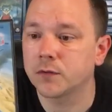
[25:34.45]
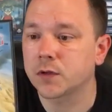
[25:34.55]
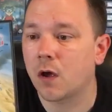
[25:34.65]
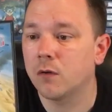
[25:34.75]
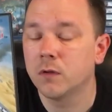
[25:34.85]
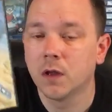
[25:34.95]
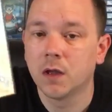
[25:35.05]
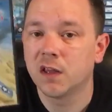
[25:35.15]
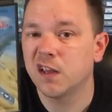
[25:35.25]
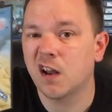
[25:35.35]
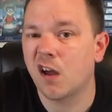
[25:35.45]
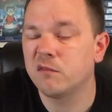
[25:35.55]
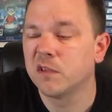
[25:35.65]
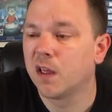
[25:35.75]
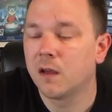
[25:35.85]
So, you
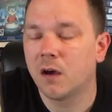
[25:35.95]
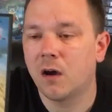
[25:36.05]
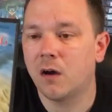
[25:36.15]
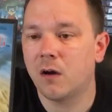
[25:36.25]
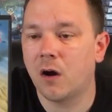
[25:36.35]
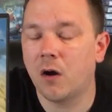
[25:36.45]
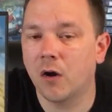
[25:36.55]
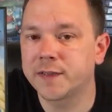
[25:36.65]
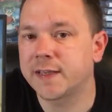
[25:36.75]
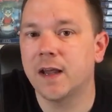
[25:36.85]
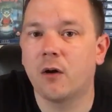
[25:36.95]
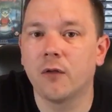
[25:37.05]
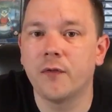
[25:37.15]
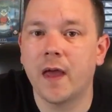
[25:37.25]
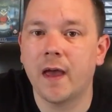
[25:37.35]
know, I see it
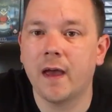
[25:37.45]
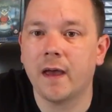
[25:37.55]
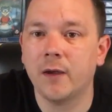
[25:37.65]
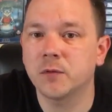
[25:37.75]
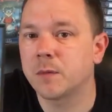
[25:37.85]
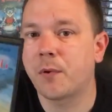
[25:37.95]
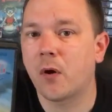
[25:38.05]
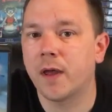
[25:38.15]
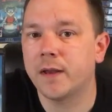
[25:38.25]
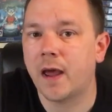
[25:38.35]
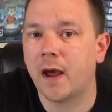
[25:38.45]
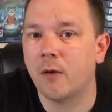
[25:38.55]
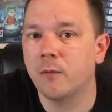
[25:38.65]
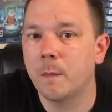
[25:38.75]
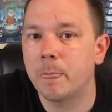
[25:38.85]
on there, it was a buy it
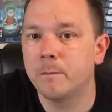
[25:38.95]
now,